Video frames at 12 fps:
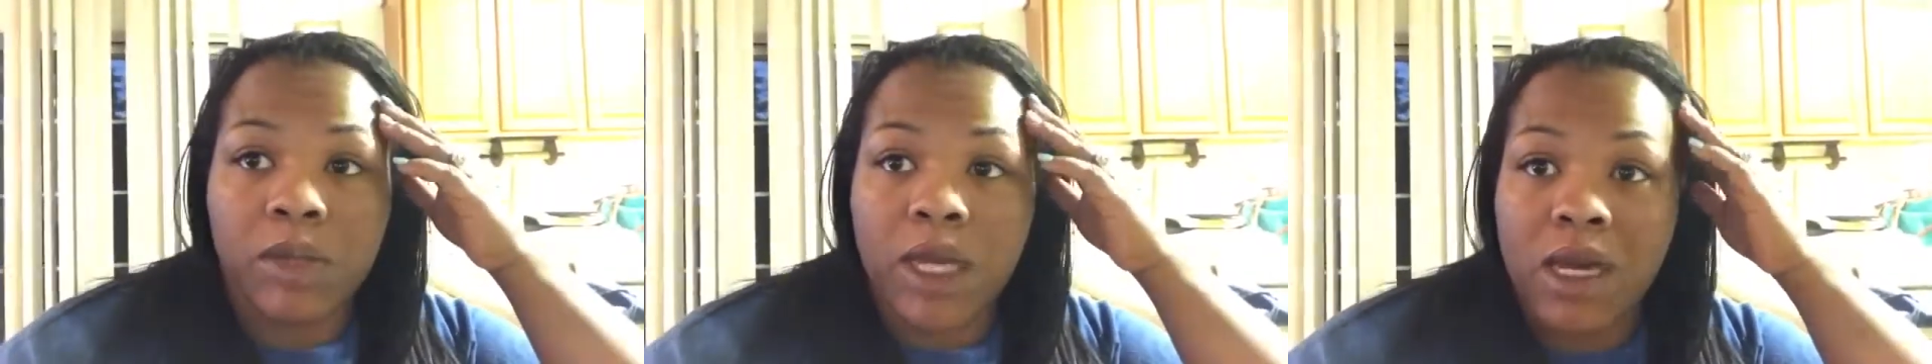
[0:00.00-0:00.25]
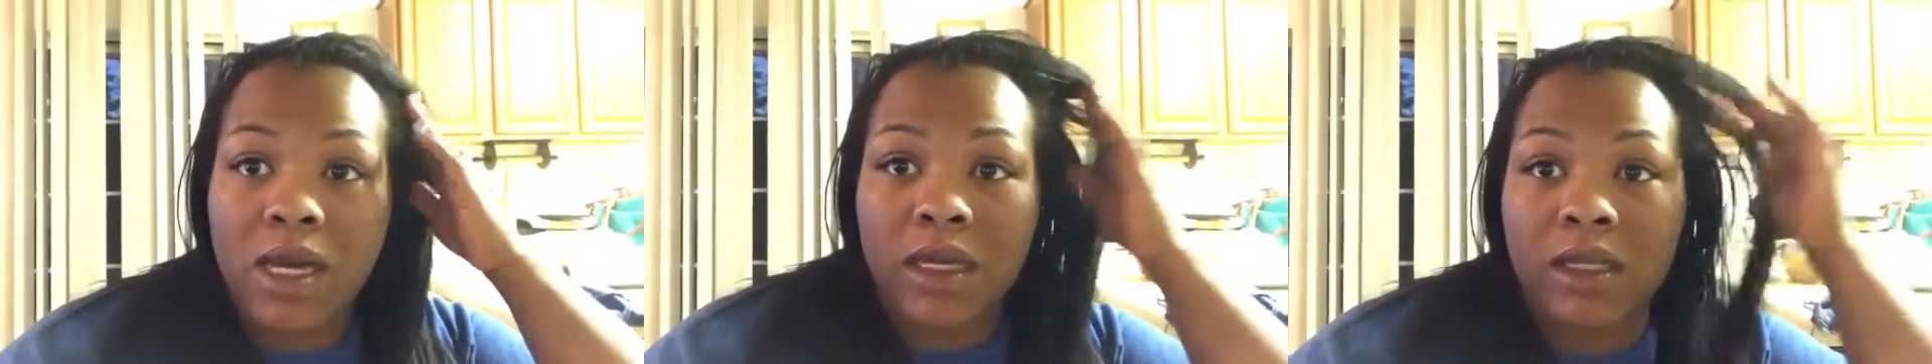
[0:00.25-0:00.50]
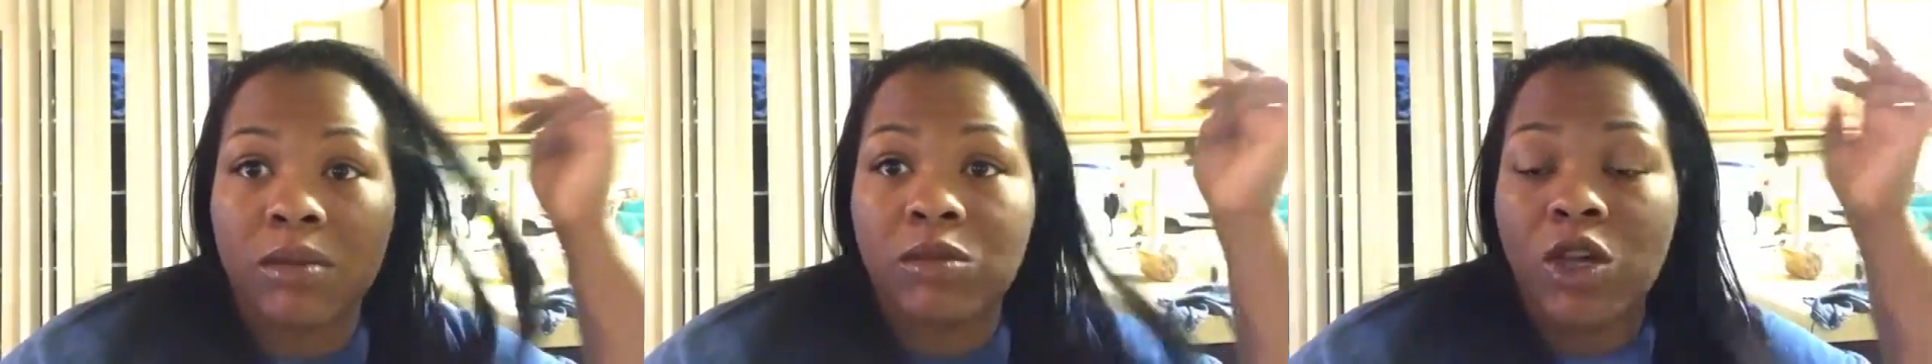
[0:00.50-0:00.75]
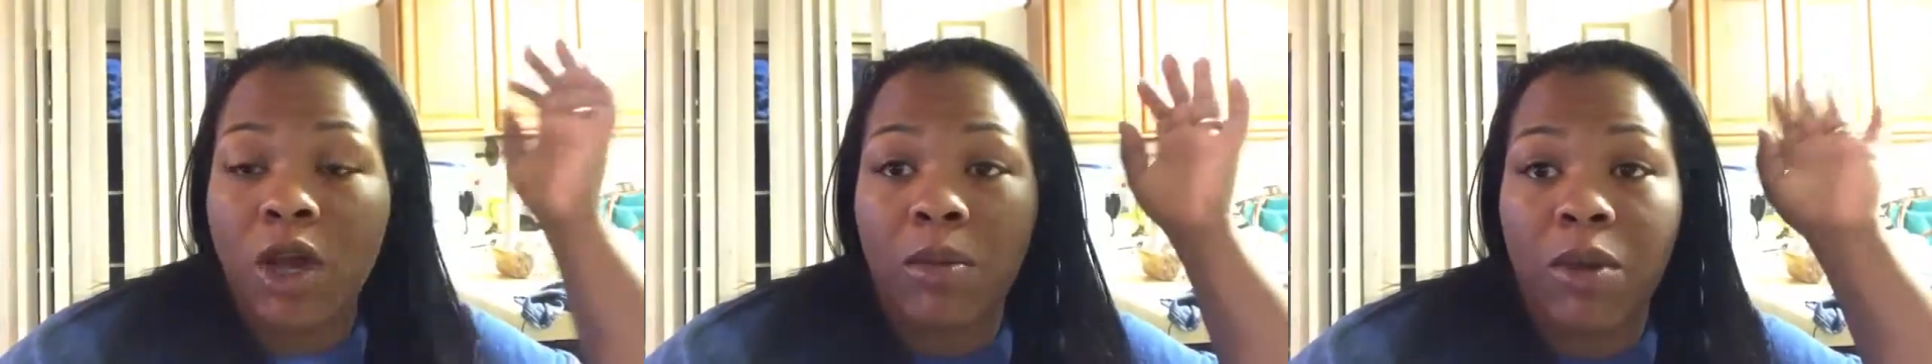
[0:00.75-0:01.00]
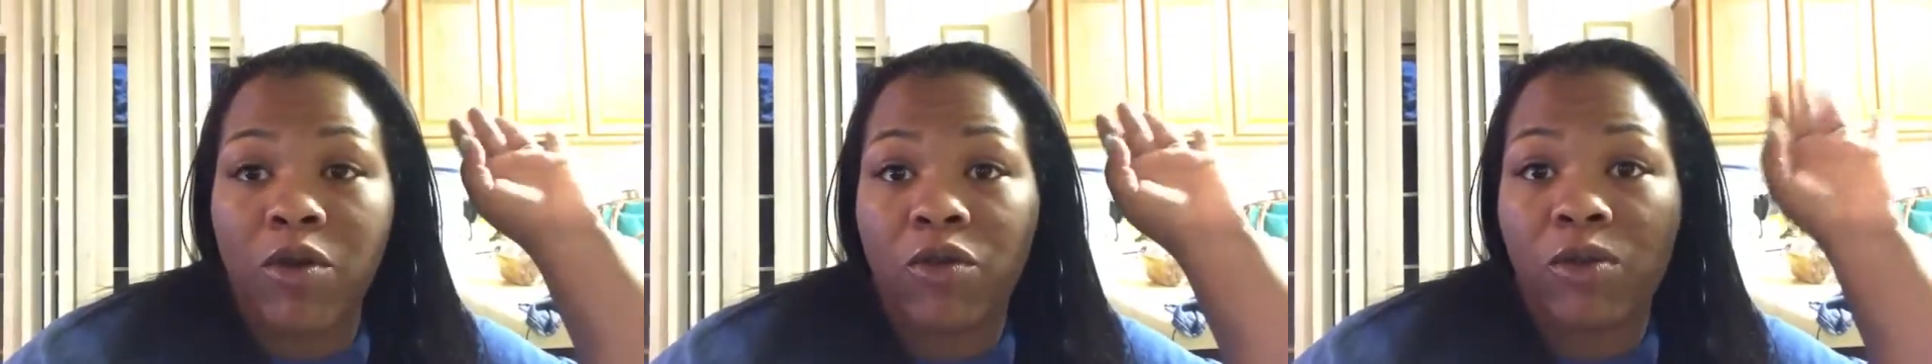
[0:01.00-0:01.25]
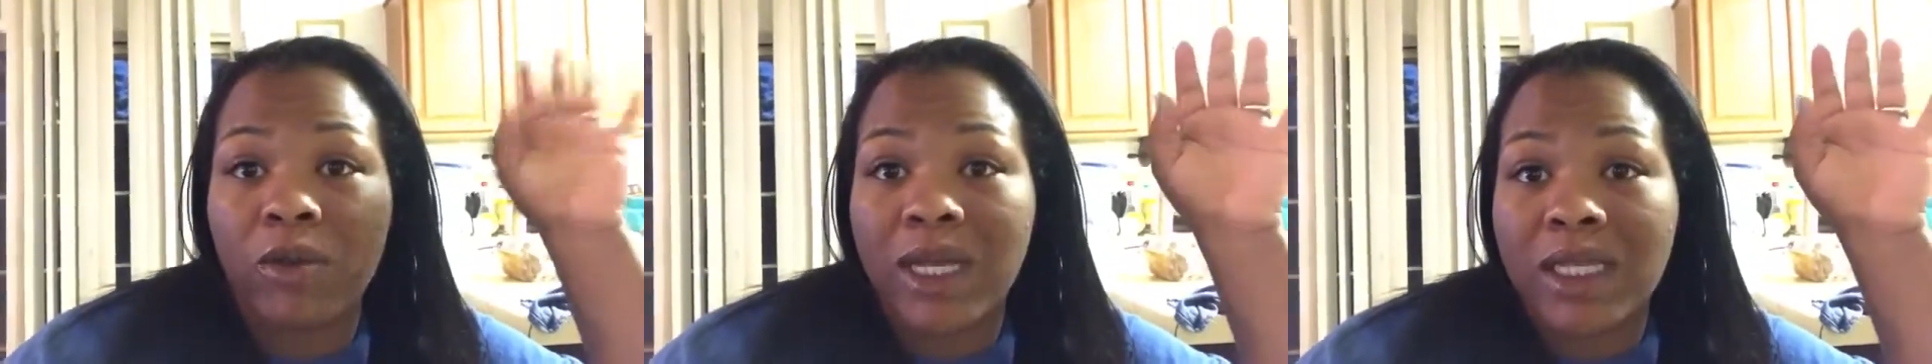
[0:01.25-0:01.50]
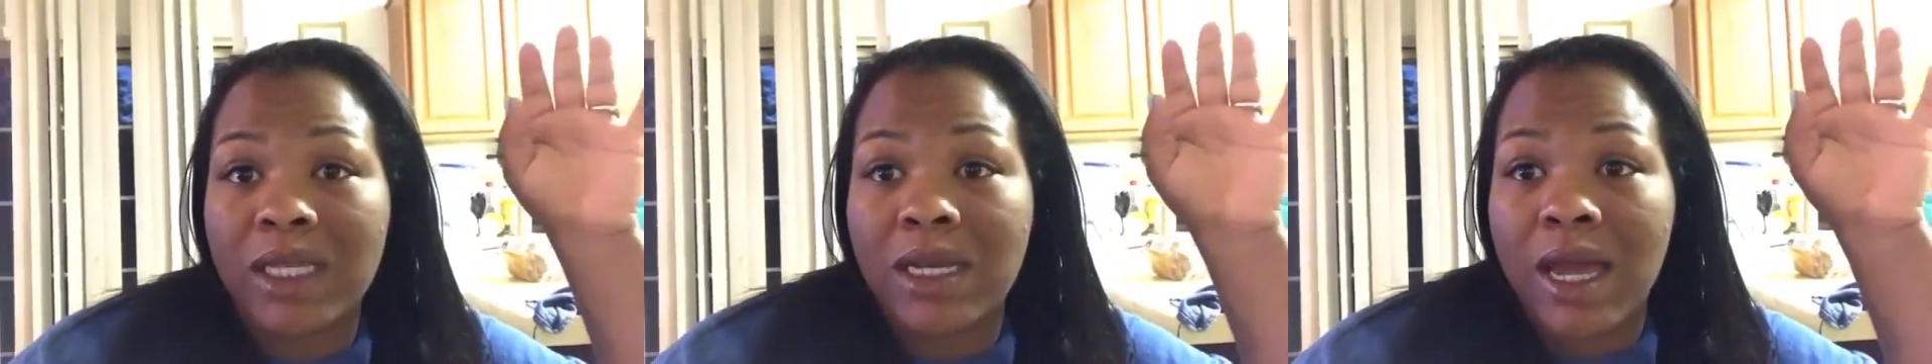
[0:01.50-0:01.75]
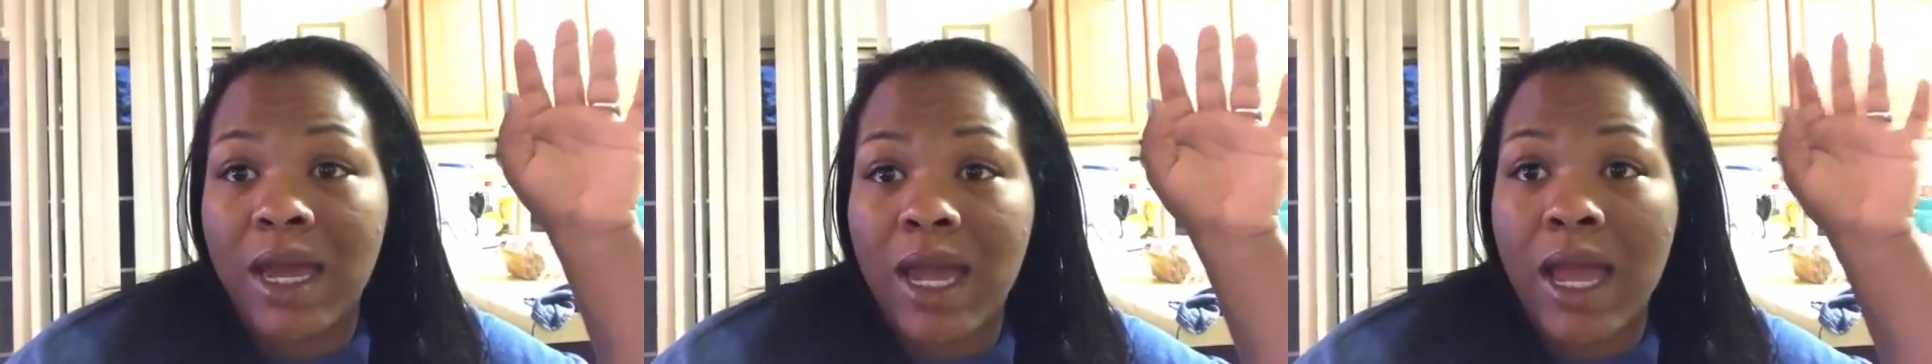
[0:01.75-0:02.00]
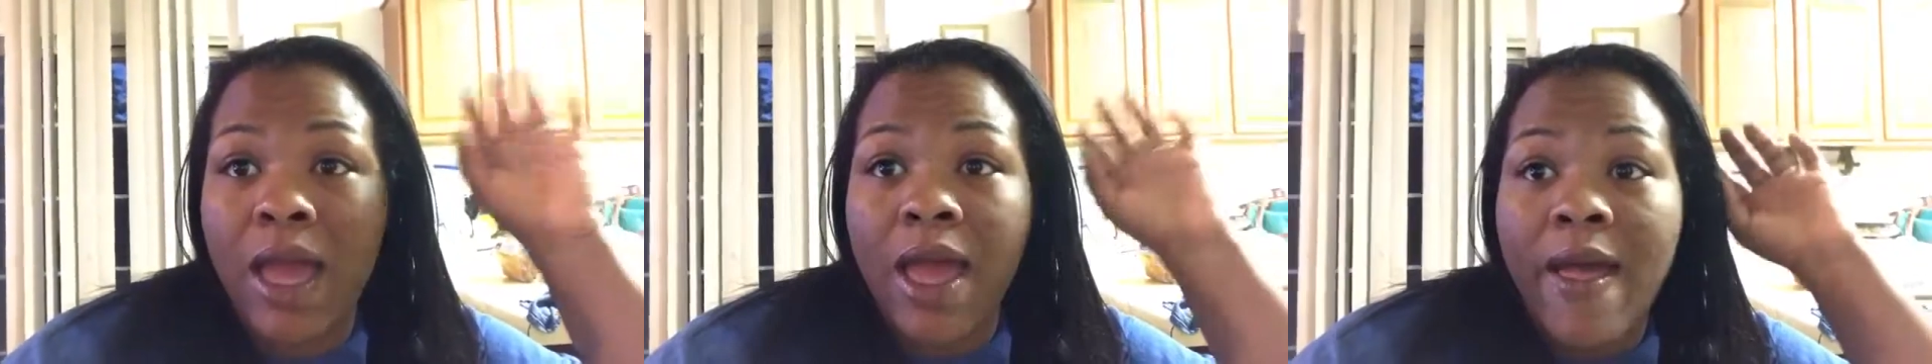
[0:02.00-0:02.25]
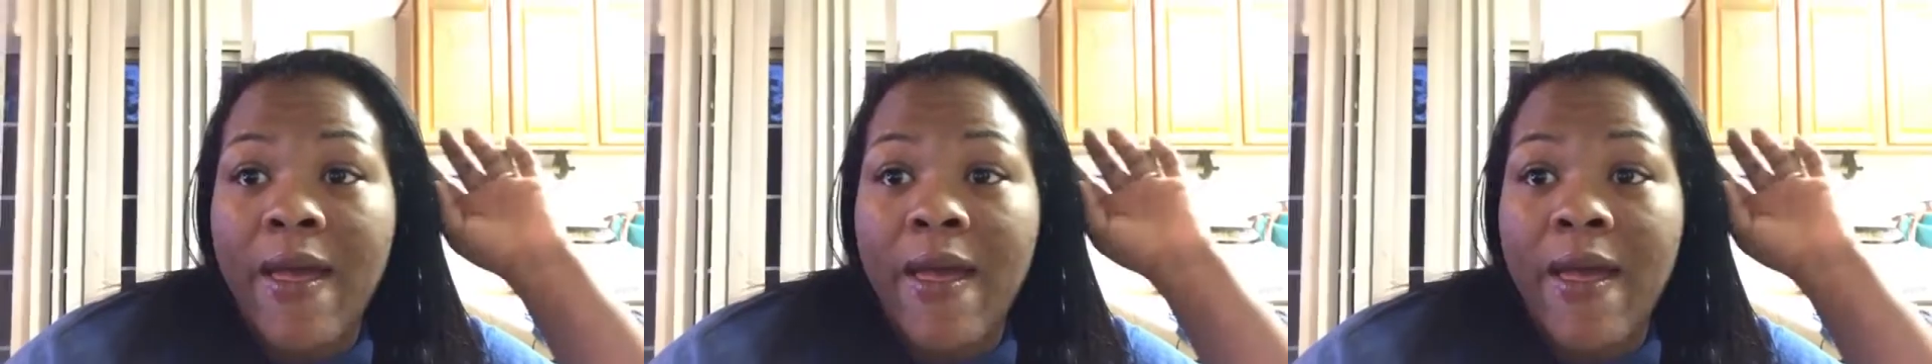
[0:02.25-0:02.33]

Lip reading: Because I'm talking about from yesterday.